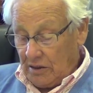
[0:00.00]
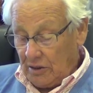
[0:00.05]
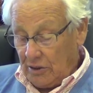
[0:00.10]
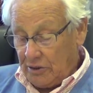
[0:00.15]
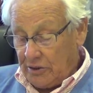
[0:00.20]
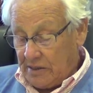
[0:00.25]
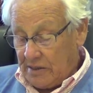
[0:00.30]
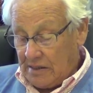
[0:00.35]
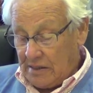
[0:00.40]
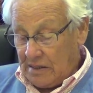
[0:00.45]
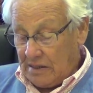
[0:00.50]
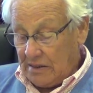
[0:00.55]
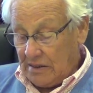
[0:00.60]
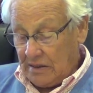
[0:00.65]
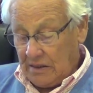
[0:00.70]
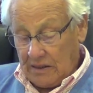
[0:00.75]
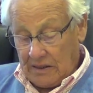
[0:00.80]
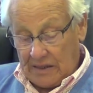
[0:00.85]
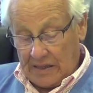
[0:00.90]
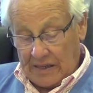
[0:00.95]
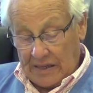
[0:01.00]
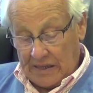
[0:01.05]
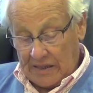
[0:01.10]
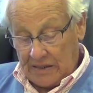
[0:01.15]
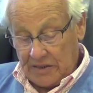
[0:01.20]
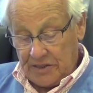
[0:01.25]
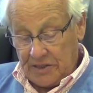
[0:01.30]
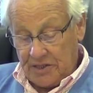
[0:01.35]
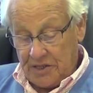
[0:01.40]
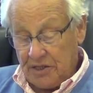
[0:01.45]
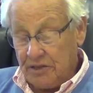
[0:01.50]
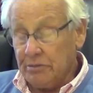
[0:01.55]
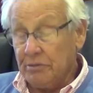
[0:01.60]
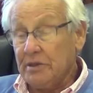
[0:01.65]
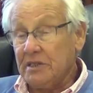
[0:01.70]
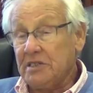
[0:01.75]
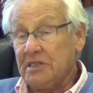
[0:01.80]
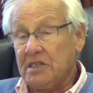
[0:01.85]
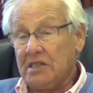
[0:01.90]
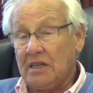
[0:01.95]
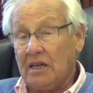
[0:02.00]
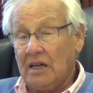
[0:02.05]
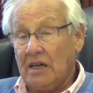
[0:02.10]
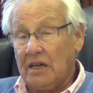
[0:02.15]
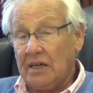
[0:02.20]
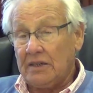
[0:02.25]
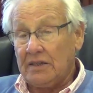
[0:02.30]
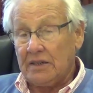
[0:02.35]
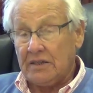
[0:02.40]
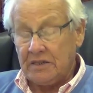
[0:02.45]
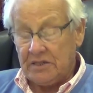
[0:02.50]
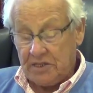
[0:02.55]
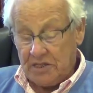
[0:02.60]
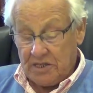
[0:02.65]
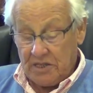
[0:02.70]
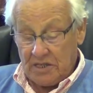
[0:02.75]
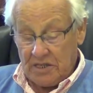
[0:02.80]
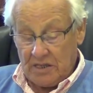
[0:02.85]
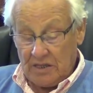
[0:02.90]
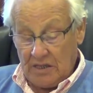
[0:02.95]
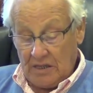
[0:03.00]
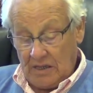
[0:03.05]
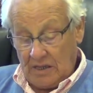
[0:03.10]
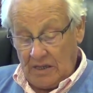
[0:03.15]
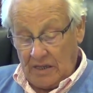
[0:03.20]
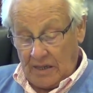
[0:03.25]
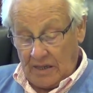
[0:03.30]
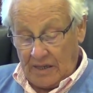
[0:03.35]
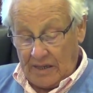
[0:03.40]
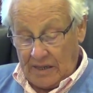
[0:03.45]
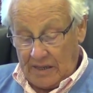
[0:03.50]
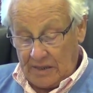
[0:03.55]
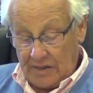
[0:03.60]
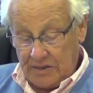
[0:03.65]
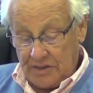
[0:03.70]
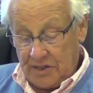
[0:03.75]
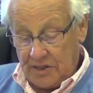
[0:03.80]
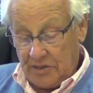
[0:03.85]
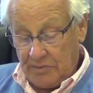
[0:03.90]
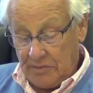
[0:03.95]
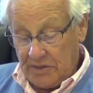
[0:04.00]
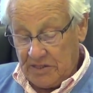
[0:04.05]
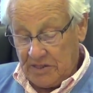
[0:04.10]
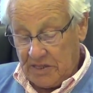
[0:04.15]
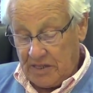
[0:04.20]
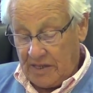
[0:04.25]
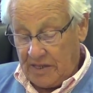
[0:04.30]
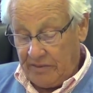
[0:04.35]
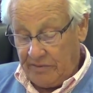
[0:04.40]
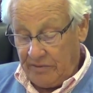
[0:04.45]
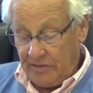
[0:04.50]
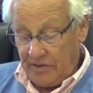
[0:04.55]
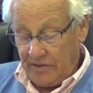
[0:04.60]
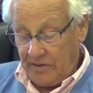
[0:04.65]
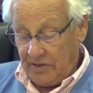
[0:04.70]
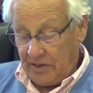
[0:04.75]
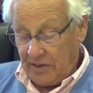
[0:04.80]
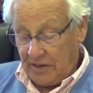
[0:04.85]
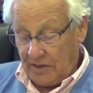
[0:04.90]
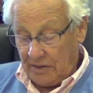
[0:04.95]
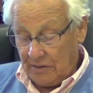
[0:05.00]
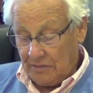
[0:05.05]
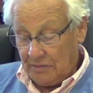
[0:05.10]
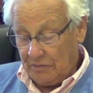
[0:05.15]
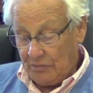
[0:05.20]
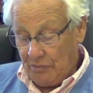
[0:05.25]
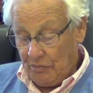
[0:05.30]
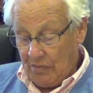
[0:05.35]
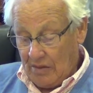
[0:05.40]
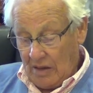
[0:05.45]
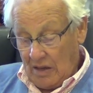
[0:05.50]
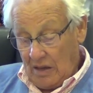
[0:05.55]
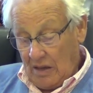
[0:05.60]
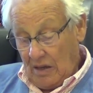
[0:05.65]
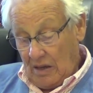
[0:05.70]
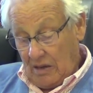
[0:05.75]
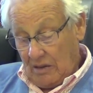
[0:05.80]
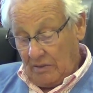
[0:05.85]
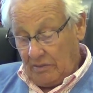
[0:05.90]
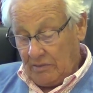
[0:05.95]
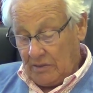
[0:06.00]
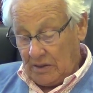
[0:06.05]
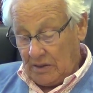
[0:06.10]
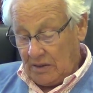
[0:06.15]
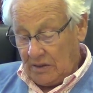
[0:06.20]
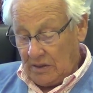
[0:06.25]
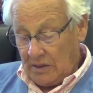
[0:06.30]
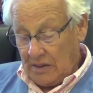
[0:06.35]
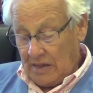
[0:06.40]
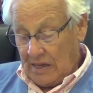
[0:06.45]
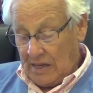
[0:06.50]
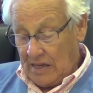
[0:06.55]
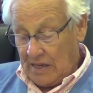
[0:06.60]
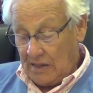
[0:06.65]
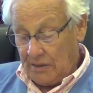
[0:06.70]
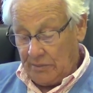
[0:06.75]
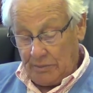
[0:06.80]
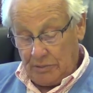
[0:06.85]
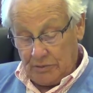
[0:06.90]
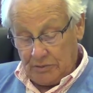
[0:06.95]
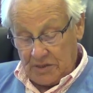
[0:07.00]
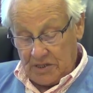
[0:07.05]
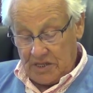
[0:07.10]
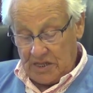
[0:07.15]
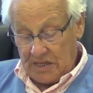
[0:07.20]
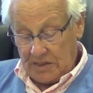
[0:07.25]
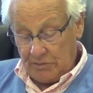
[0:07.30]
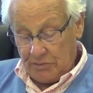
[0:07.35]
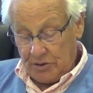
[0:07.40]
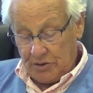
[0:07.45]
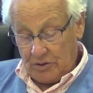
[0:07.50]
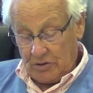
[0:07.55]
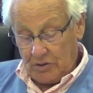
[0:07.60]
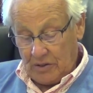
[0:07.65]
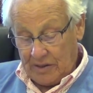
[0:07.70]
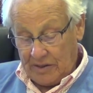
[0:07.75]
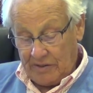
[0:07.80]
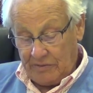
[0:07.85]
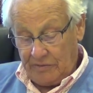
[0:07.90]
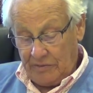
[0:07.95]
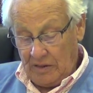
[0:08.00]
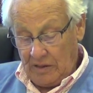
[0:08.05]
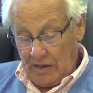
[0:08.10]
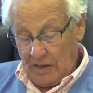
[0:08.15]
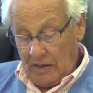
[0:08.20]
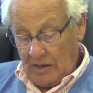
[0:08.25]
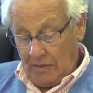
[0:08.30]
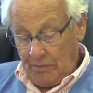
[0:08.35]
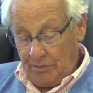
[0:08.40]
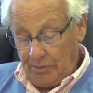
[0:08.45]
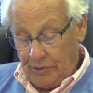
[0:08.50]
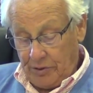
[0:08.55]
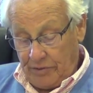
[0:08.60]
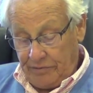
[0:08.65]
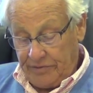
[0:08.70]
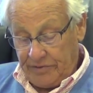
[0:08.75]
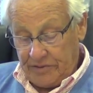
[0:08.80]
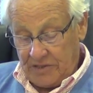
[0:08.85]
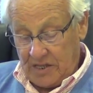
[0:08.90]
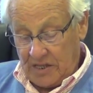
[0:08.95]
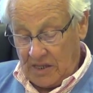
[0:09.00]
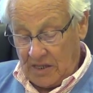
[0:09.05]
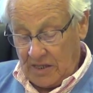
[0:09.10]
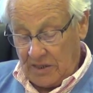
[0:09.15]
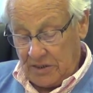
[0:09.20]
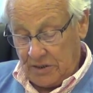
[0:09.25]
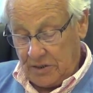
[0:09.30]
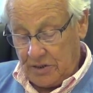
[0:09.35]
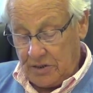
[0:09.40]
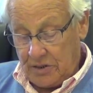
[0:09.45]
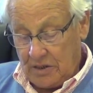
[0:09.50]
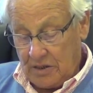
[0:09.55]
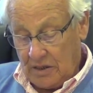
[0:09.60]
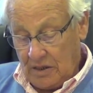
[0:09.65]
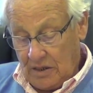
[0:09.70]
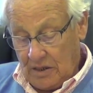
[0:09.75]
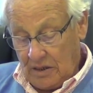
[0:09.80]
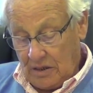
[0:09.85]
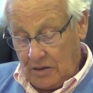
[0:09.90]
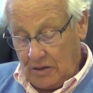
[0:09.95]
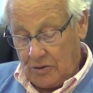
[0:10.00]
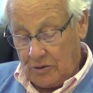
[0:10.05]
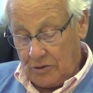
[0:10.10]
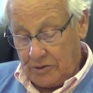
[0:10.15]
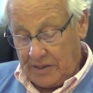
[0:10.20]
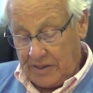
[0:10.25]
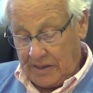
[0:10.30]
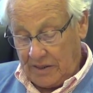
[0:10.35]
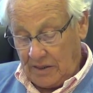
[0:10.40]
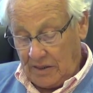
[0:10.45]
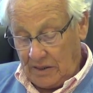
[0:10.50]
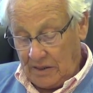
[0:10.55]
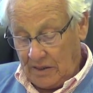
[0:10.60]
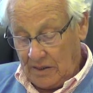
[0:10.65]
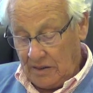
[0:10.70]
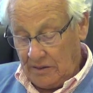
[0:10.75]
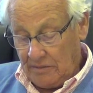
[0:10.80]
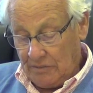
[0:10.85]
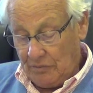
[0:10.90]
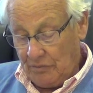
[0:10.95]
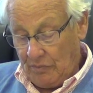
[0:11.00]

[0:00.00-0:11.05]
Lorand, calcium is always. Calcium is everything. Well, Heilbrunn seems to have prophesied correctly.